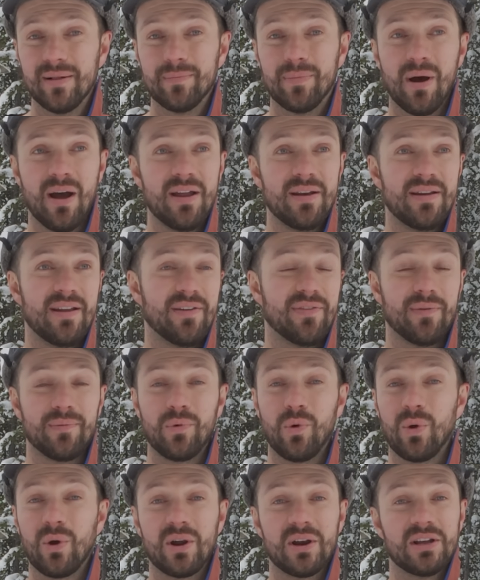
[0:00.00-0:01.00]
But if I'm
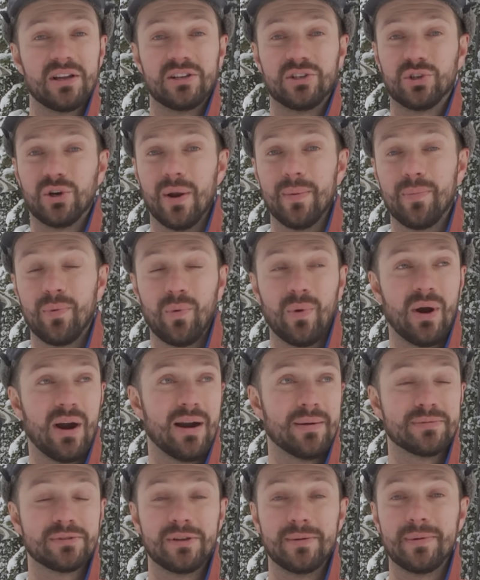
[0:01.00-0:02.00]
going on a trip
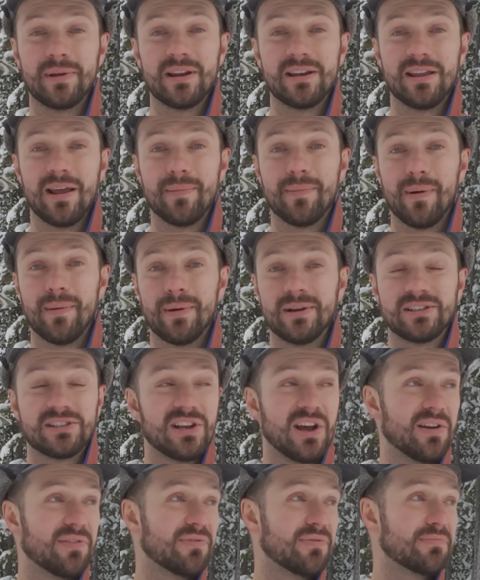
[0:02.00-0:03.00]
where I'm sleeping in a tent by
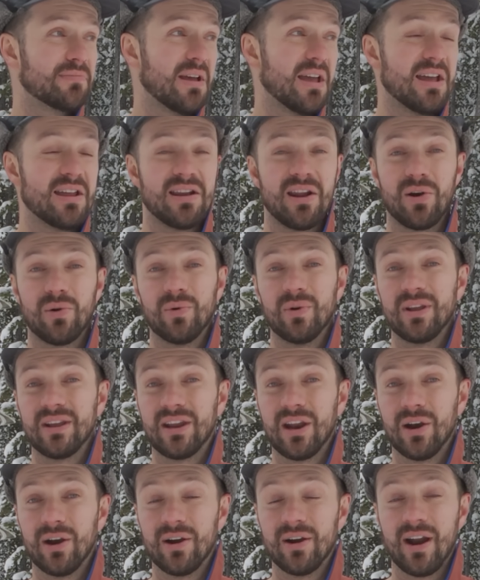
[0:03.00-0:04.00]
myself and I don't really
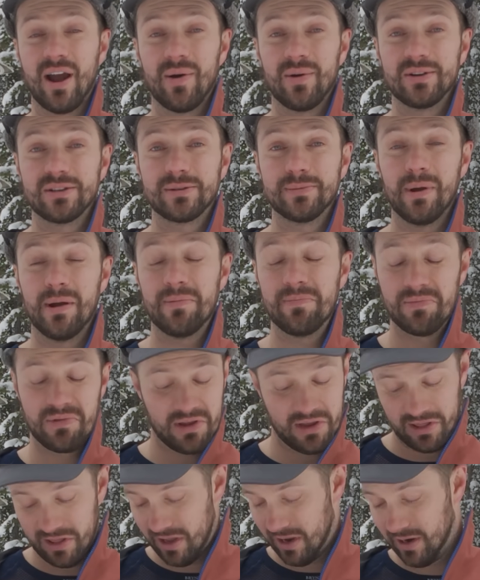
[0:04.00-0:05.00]
care how I smell,
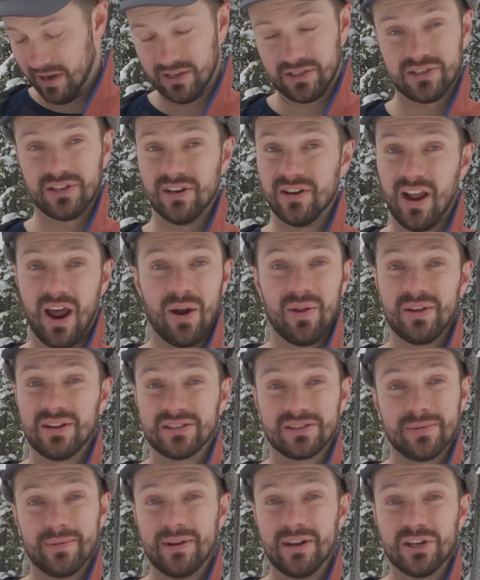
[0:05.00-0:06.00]
then I don't think
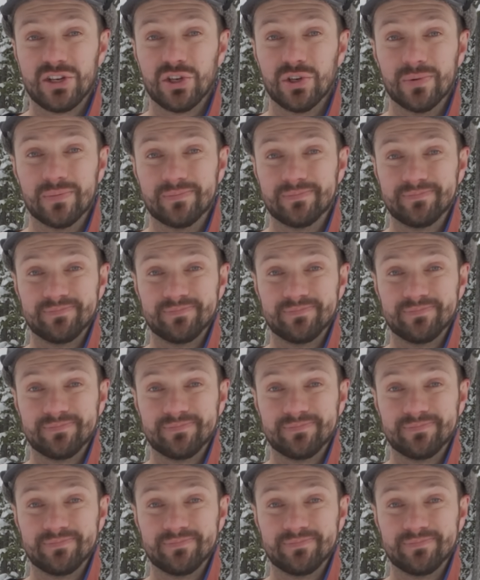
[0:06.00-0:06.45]
it's gonna be an issue.